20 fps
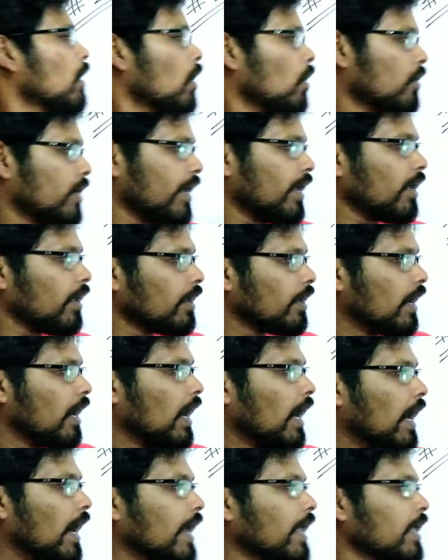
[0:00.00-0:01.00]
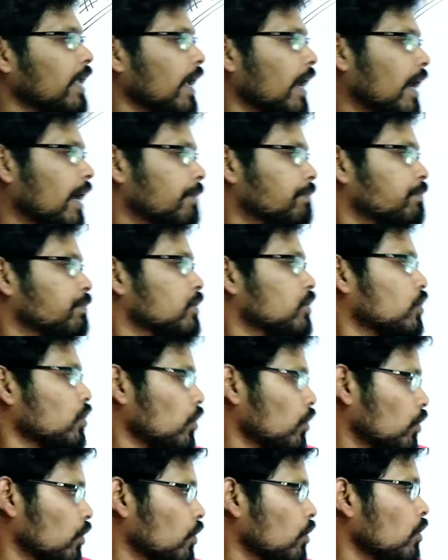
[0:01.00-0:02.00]
Okay, I have to
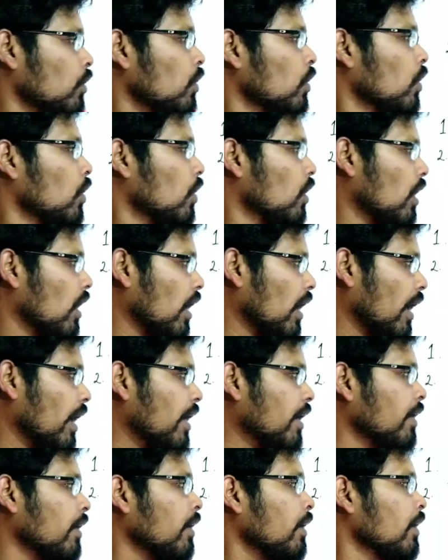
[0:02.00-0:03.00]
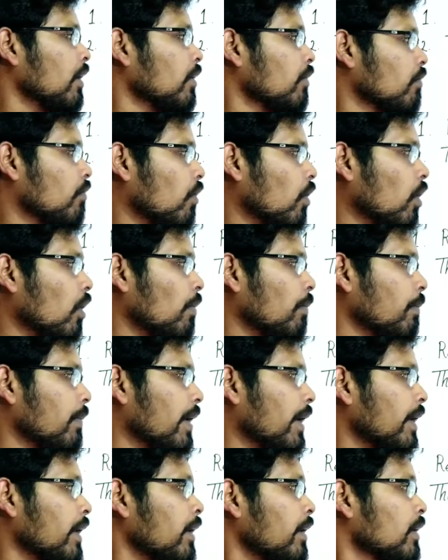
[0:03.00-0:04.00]
learn for
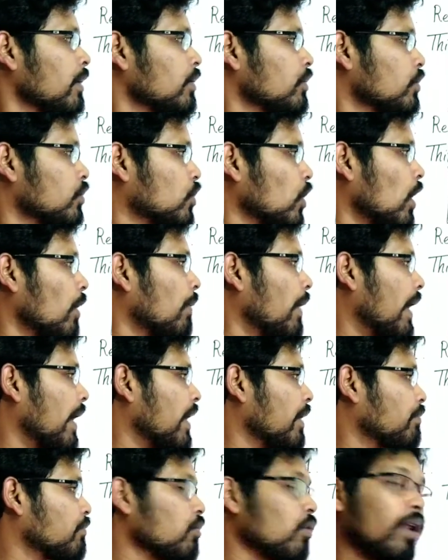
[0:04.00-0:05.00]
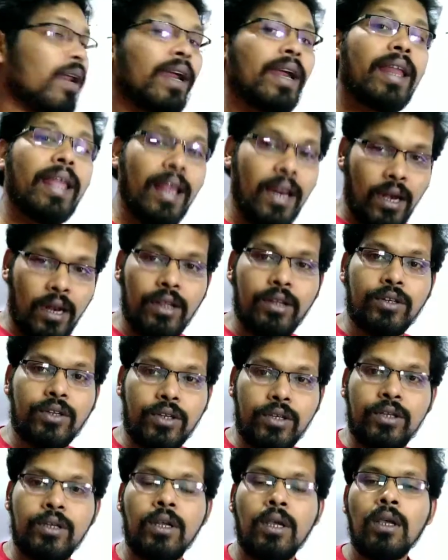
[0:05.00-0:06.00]
my job. I have to learn
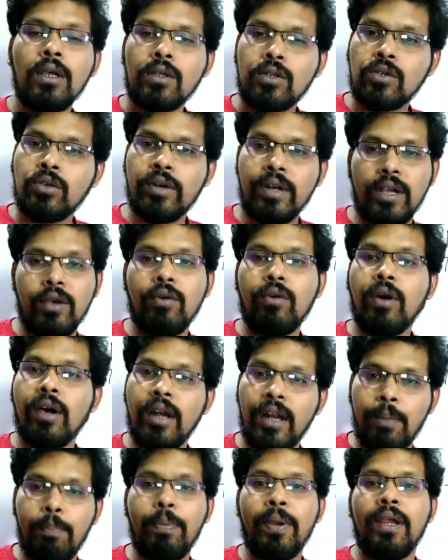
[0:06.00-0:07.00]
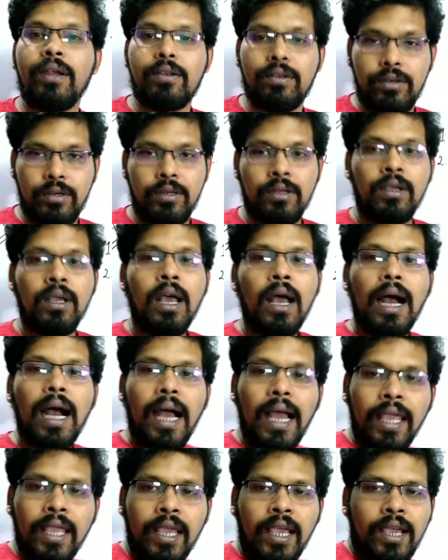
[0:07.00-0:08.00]
English. So now repeat.
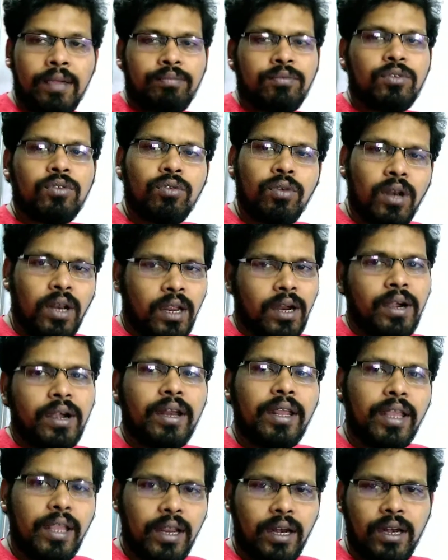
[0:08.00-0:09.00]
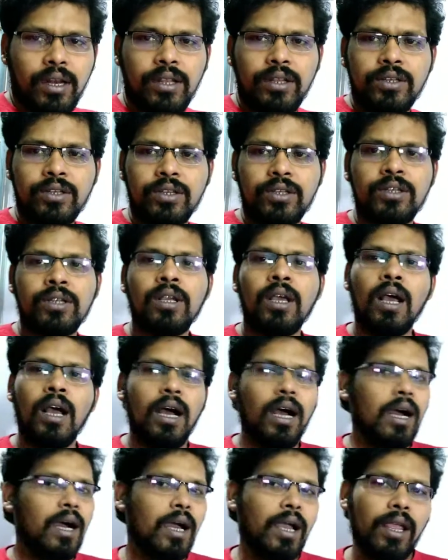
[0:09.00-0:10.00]
I have to learn English.
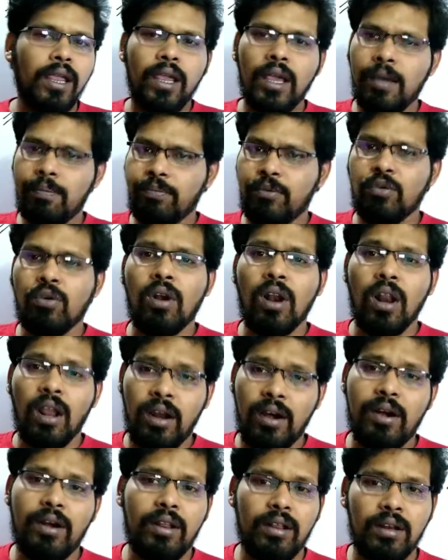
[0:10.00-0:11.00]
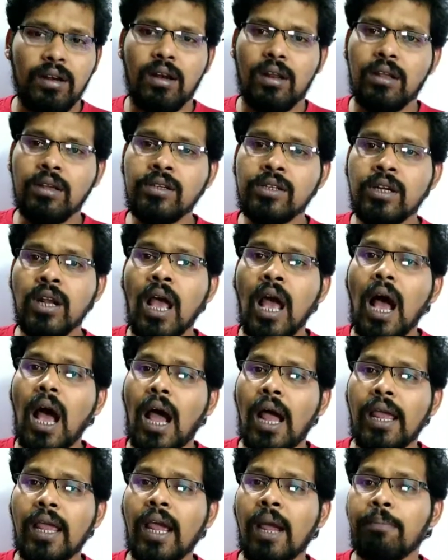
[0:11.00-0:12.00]
I have to learn English.
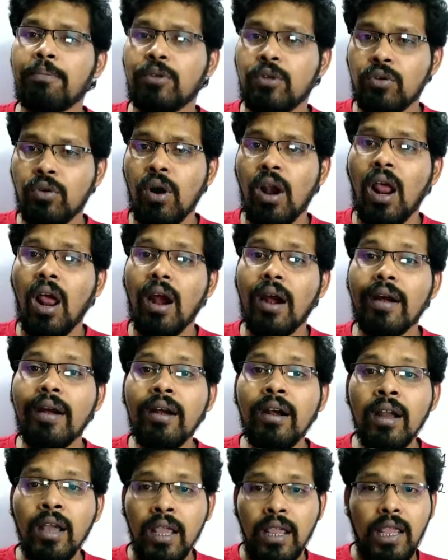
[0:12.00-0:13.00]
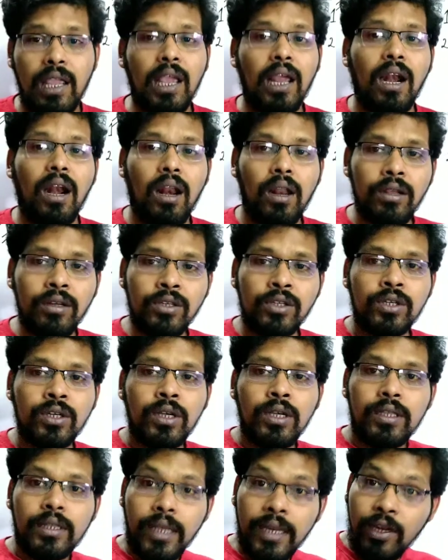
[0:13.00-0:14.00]
I have to learn
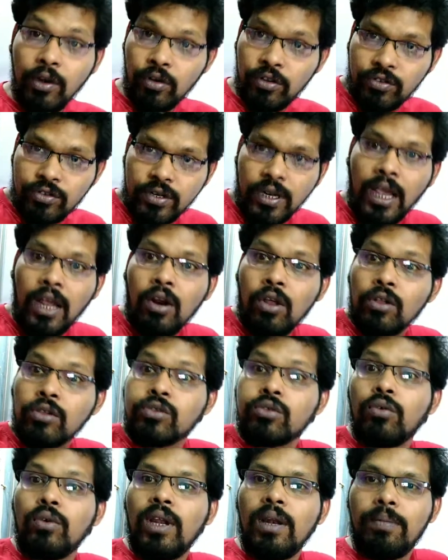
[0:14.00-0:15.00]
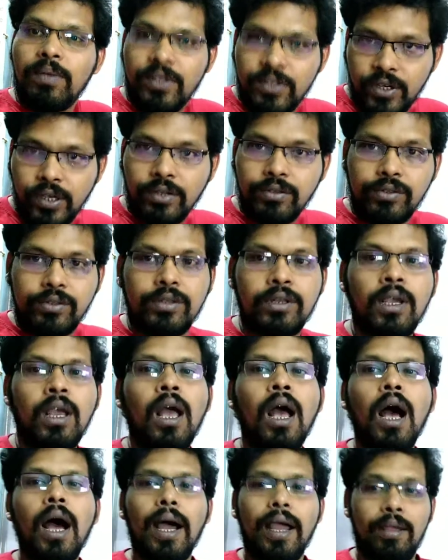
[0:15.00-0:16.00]
English. Then your style also will be changed.
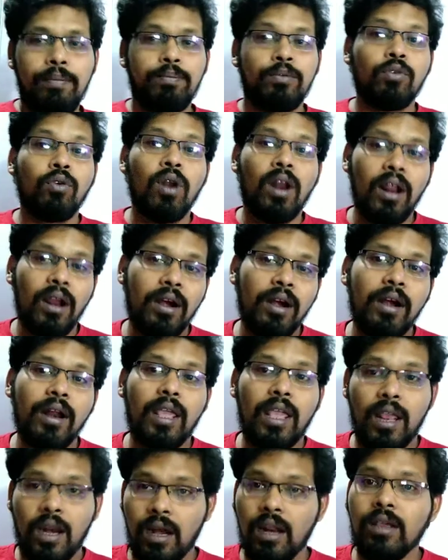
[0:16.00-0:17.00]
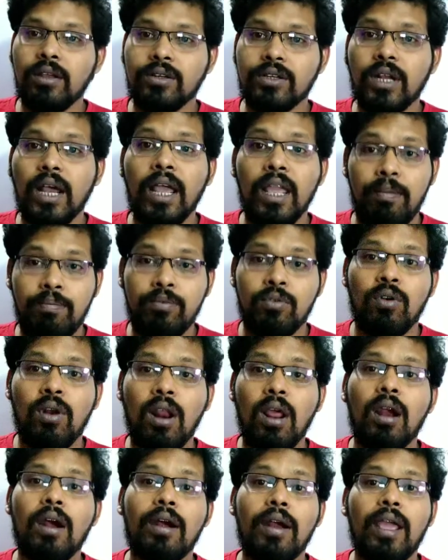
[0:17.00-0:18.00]
I have to learn English. I have to
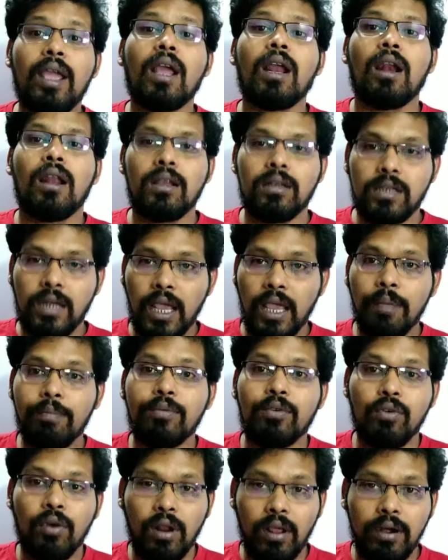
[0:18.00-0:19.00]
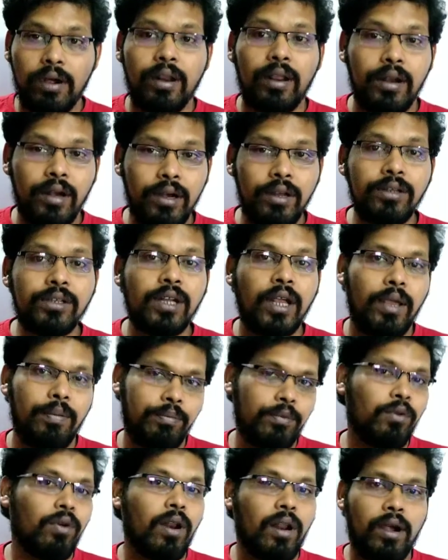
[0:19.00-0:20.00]
learn English. I have to learn English. I
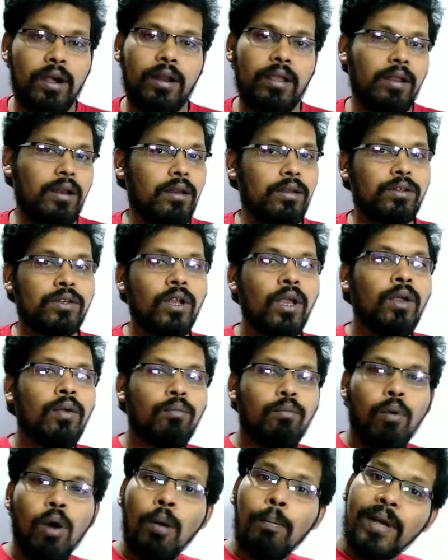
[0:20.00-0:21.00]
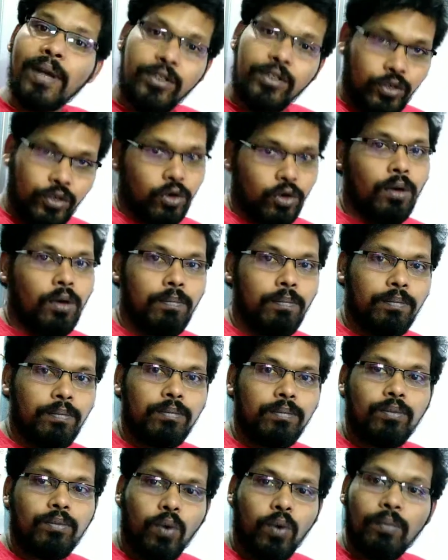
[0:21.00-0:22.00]
have to learn English for my job.
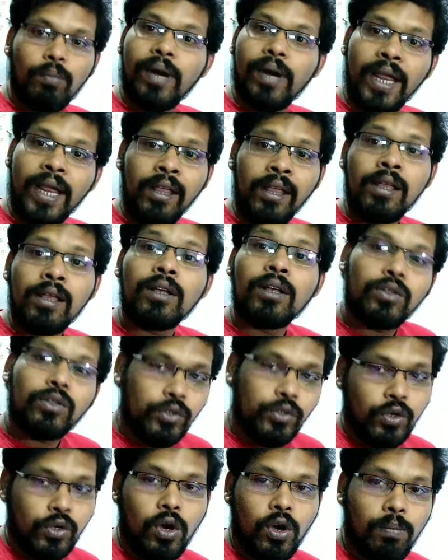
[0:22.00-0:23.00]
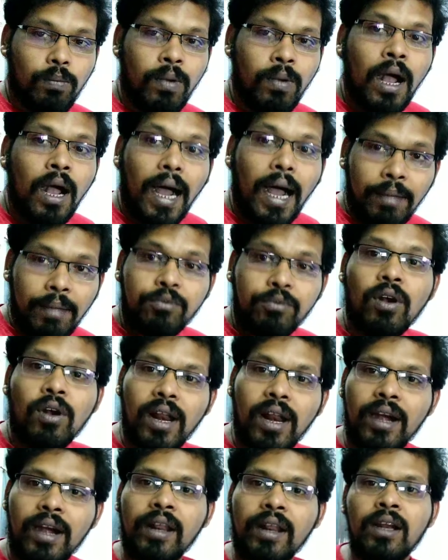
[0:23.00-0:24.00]
For my job. I have to
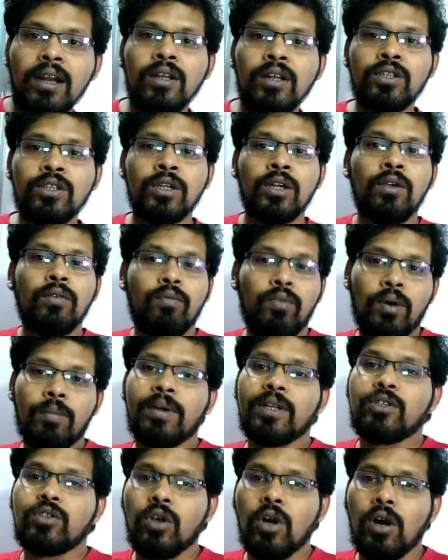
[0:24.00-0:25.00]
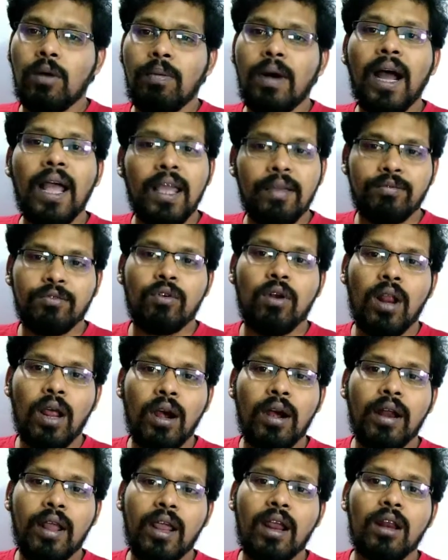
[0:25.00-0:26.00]
learn English for my job. I have to
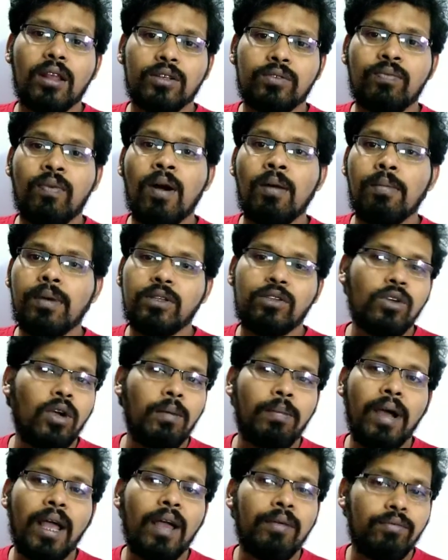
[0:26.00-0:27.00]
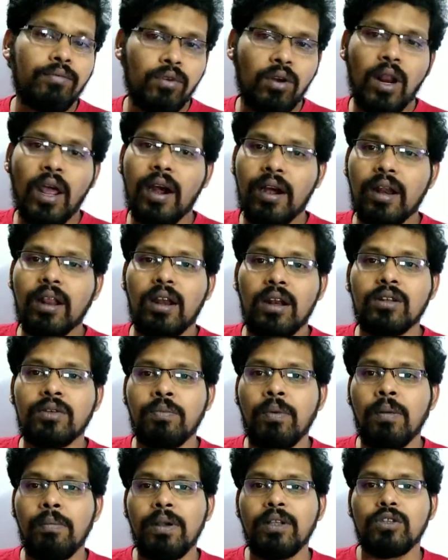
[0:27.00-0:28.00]
learn English for my job. I have to learn English
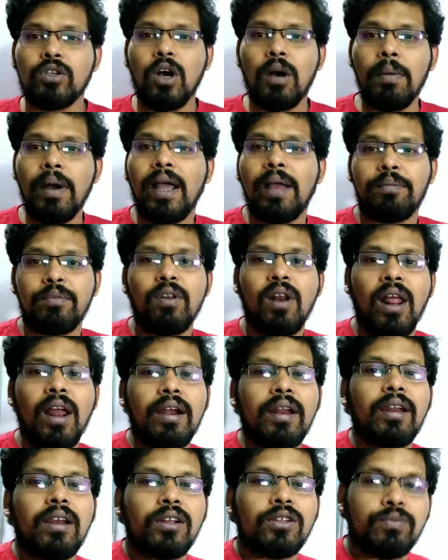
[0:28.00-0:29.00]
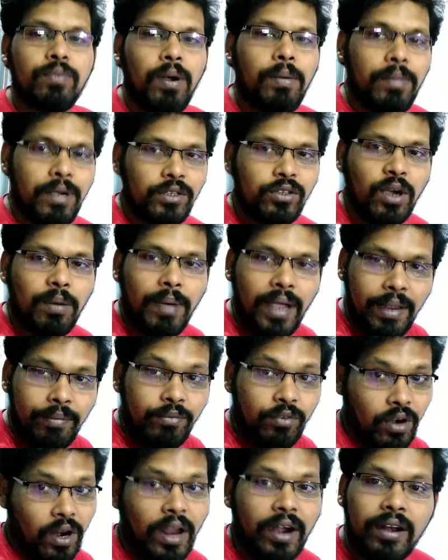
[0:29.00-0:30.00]
for my job. I have to learn English for my job. I
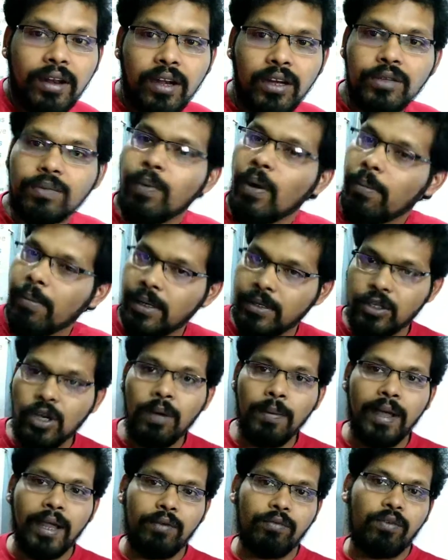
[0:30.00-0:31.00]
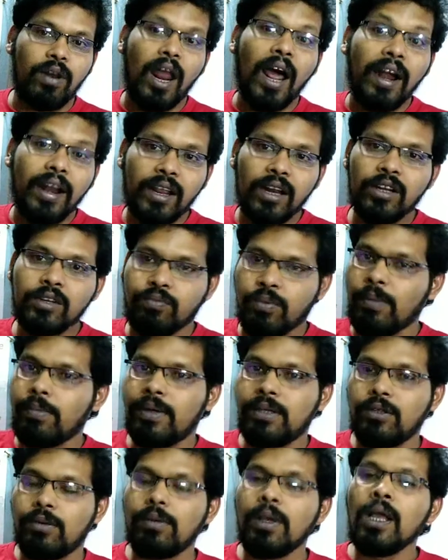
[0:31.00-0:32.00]
have to learn English for my job. I have to learn English for
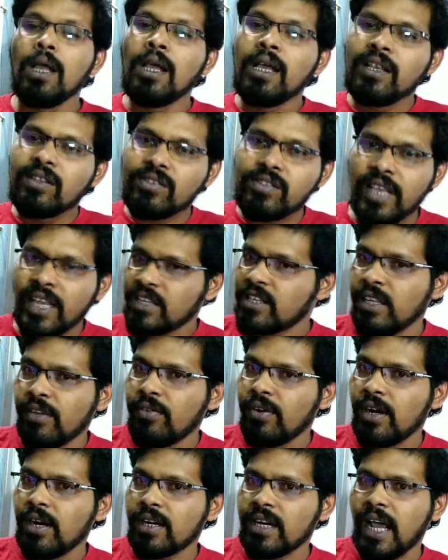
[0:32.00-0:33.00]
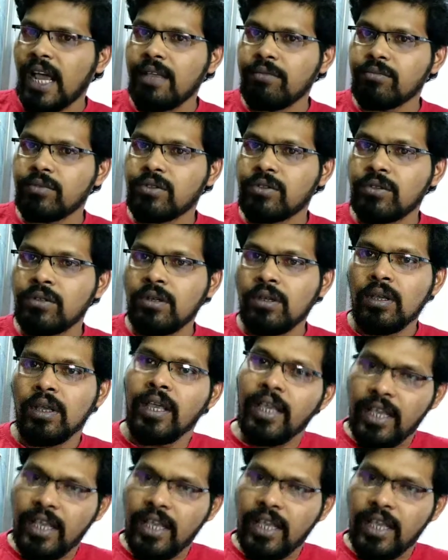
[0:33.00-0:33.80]
my job. Say several times.